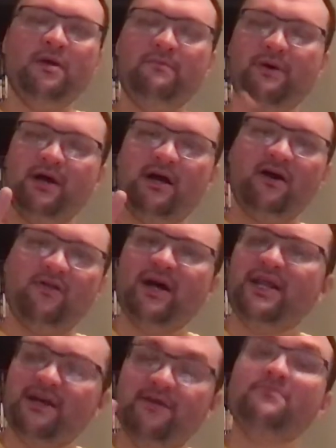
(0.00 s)
But I'll
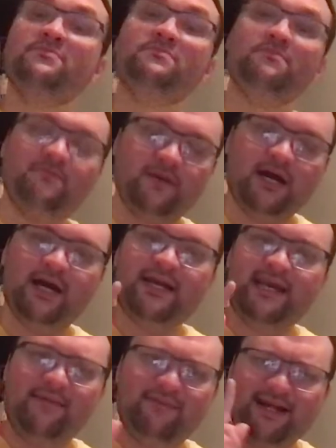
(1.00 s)
let him uh,
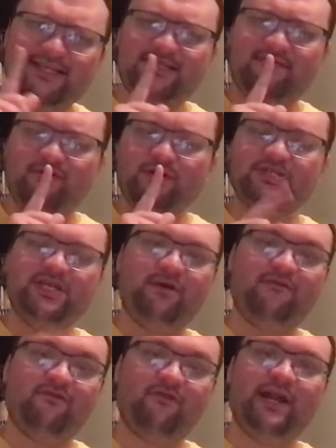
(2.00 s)
keep that for a
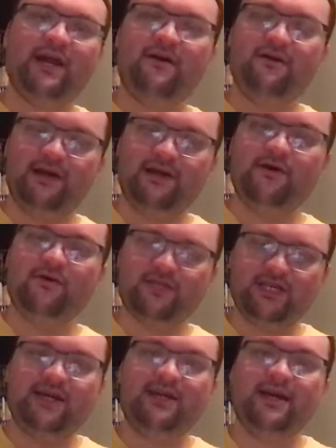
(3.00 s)
secret for now, and he'll
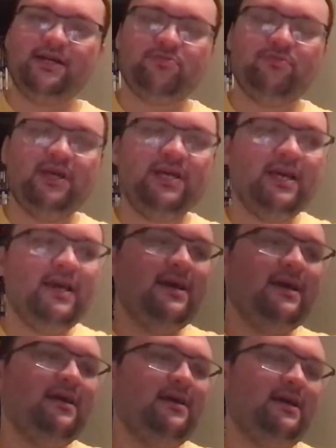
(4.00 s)
tell you next week.
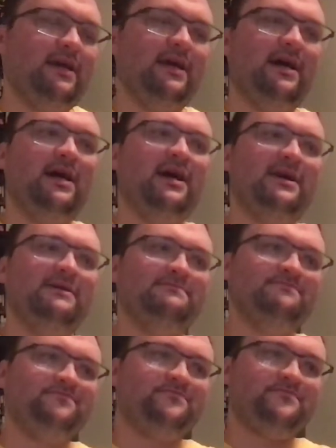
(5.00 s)

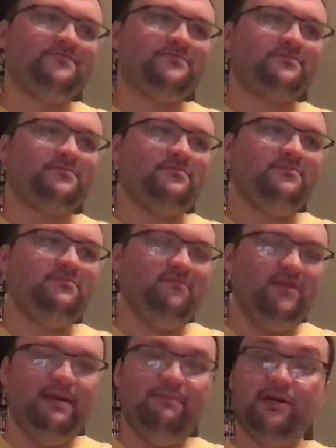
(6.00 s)
Um,
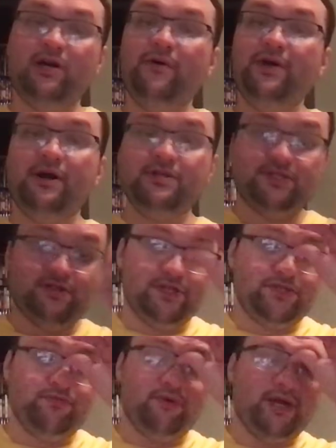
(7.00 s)
but going on to
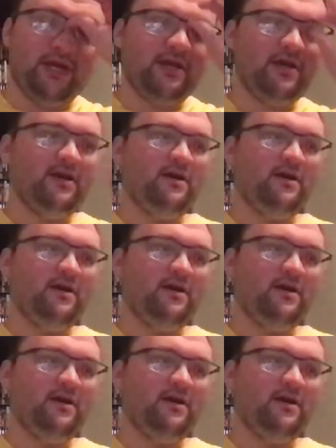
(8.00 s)
this week,